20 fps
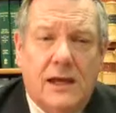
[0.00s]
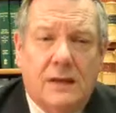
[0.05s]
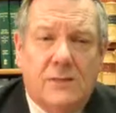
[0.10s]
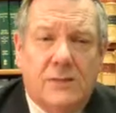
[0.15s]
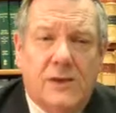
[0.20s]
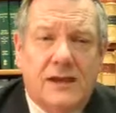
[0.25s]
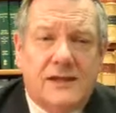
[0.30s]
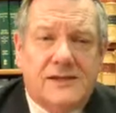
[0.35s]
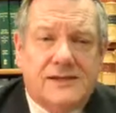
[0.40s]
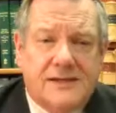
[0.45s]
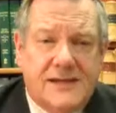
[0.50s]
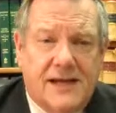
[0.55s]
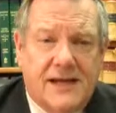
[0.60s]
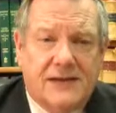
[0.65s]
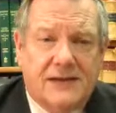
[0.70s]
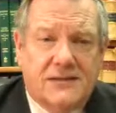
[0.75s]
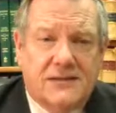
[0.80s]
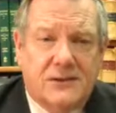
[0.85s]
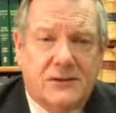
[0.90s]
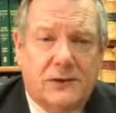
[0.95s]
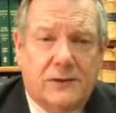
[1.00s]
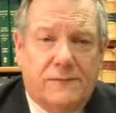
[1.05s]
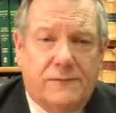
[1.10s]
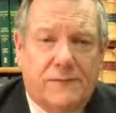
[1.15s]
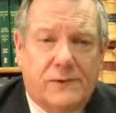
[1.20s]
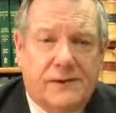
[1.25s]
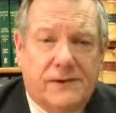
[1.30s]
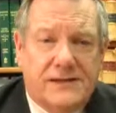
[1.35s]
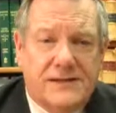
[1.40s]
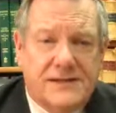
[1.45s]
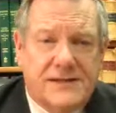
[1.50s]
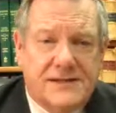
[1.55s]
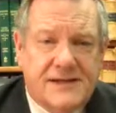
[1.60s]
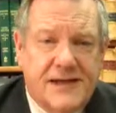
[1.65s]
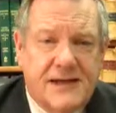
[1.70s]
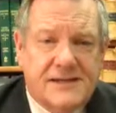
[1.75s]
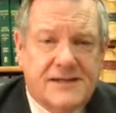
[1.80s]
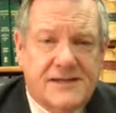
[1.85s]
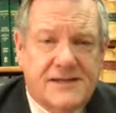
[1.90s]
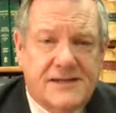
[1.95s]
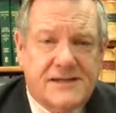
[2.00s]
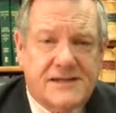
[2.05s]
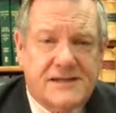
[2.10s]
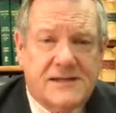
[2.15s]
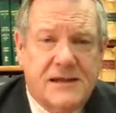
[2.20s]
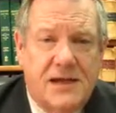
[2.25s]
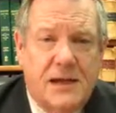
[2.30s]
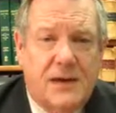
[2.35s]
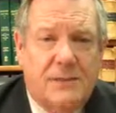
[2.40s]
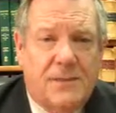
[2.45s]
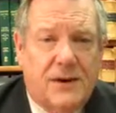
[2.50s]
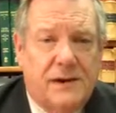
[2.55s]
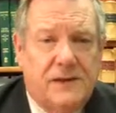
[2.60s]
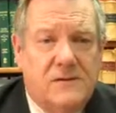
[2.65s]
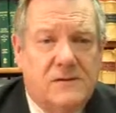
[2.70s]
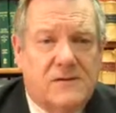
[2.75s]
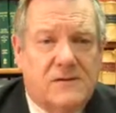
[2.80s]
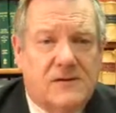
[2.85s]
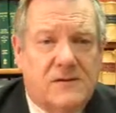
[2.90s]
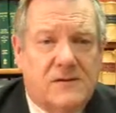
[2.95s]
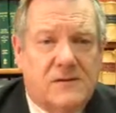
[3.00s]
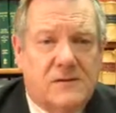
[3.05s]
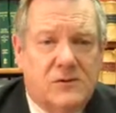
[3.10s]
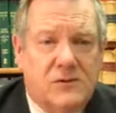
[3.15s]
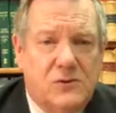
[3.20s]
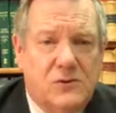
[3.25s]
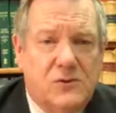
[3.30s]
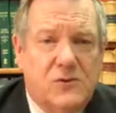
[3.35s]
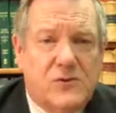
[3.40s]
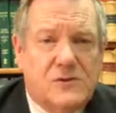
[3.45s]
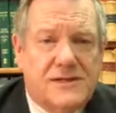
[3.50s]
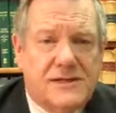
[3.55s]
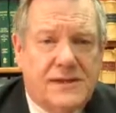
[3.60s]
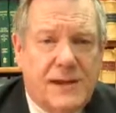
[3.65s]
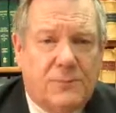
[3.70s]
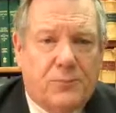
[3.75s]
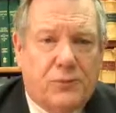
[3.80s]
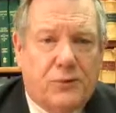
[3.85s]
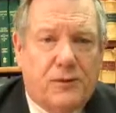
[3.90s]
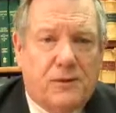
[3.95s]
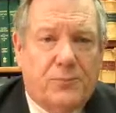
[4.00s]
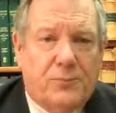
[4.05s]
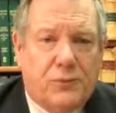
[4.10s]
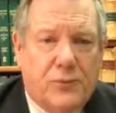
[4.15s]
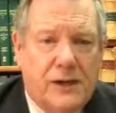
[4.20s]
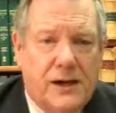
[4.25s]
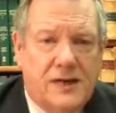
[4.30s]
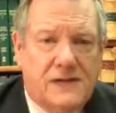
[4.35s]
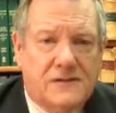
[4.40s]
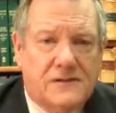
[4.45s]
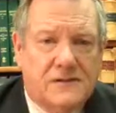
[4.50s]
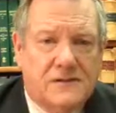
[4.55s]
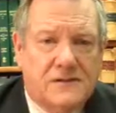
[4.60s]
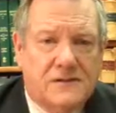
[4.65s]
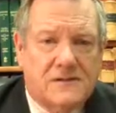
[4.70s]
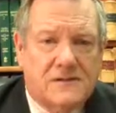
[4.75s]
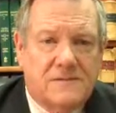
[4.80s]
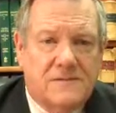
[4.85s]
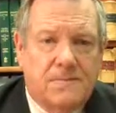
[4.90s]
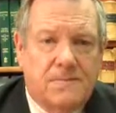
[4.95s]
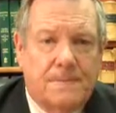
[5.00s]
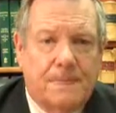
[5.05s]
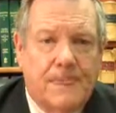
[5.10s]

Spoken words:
it makes sense to look for consensus by using two separate appraisals.